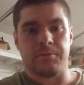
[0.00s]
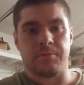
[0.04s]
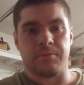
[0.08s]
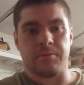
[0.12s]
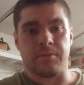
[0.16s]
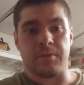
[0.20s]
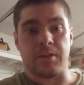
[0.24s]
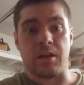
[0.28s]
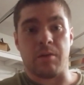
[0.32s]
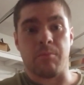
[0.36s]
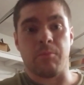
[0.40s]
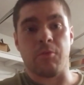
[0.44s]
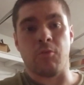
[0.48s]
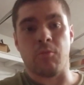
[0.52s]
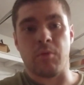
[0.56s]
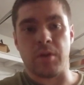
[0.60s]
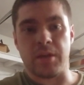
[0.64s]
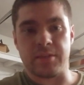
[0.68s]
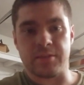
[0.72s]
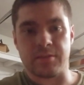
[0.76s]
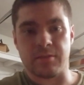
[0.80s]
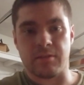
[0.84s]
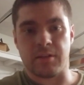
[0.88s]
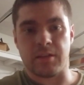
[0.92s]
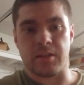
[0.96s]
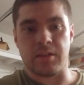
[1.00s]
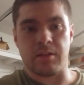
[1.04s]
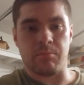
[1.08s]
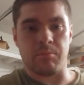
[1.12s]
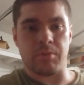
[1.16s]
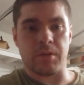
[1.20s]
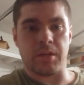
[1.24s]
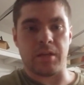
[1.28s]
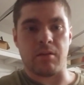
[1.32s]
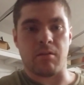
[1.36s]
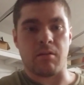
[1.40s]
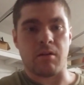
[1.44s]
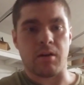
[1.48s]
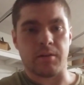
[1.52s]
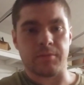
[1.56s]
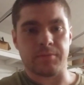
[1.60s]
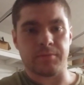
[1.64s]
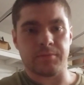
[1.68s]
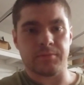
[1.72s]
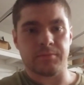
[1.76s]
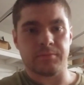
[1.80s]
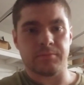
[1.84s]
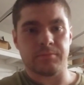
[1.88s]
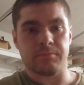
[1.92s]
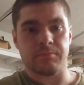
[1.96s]
And I'm going to wait until I get them paid off.
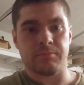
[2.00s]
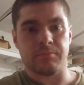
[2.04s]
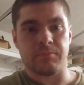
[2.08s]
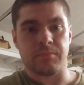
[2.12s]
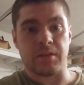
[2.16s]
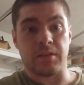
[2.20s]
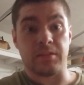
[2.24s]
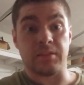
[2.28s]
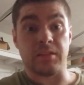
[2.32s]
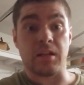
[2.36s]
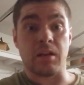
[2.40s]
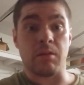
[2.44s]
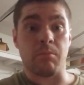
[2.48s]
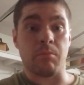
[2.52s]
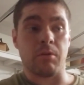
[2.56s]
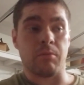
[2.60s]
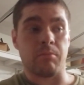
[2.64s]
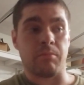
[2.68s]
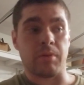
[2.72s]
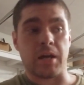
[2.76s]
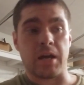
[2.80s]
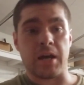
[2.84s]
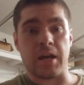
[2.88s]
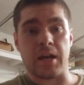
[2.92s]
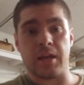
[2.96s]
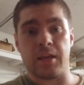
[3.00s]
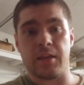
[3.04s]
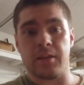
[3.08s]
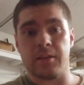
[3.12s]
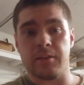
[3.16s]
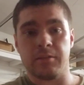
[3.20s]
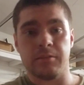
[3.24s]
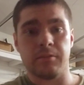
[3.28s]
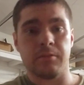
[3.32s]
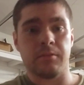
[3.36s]
And then I'm going to buy,